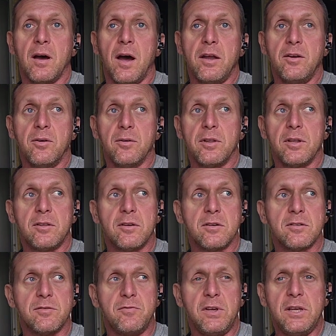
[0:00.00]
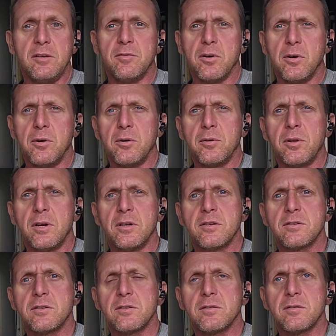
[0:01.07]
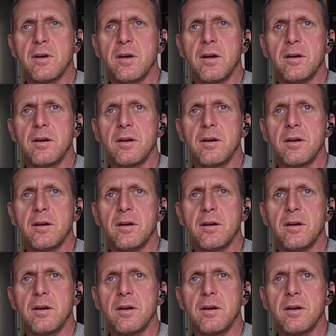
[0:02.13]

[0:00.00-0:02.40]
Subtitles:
I know that there's Vivo, there's